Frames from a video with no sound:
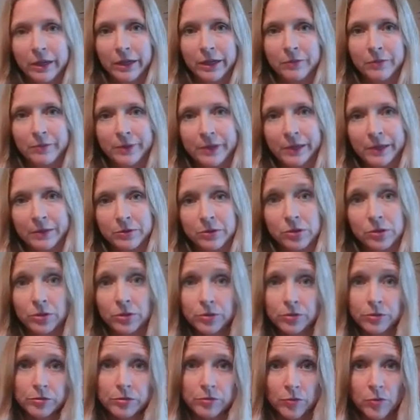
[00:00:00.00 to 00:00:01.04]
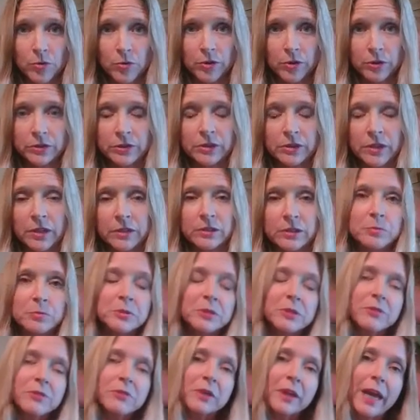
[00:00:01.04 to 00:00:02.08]
at being able to use forks on
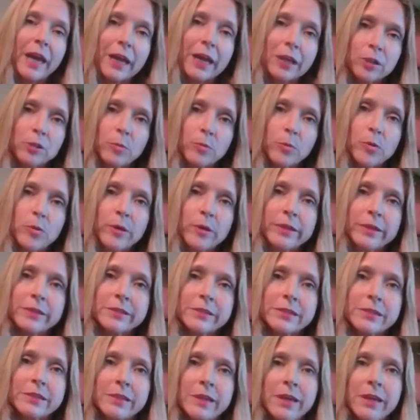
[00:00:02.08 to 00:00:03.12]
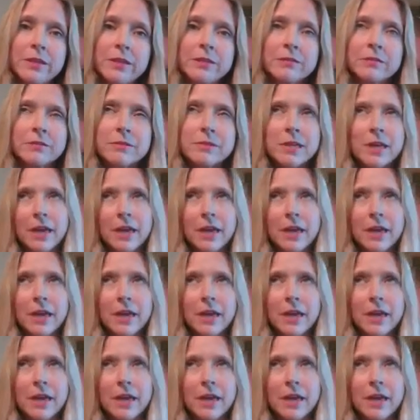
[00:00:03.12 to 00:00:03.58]
specific acupoints and